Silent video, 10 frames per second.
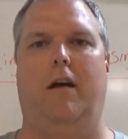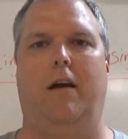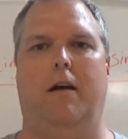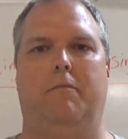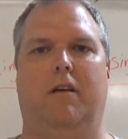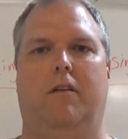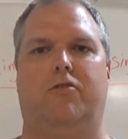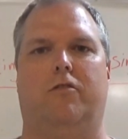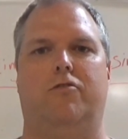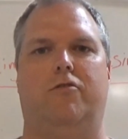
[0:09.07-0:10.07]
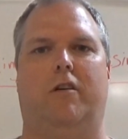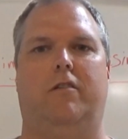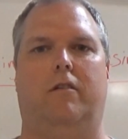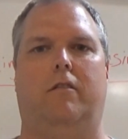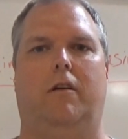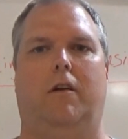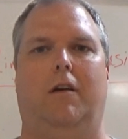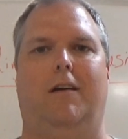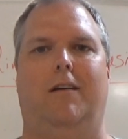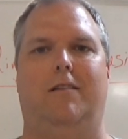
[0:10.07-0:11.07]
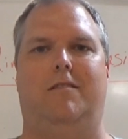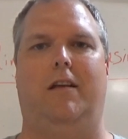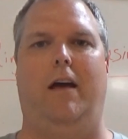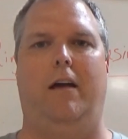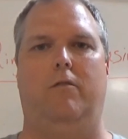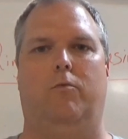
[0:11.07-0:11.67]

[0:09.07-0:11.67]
I am the electrical instructor. Today